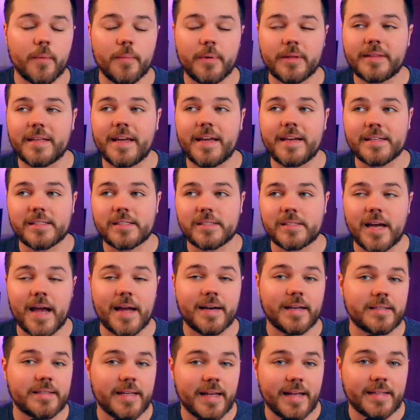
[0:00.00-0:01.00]
but they decide
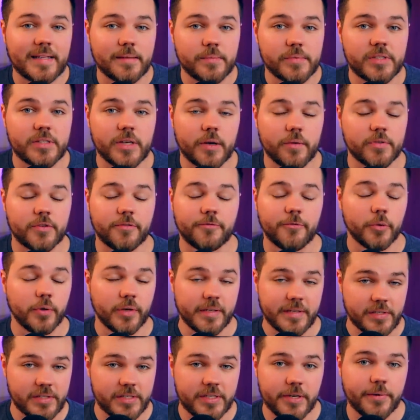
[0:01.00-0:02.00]
to take themselves
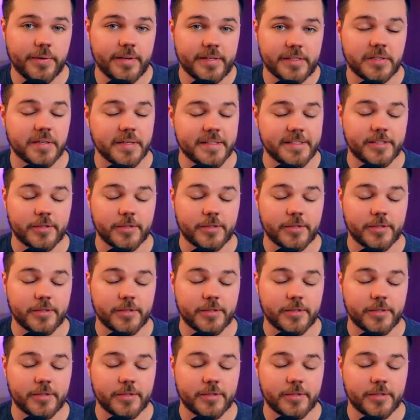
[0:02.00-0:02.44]
fully seriously.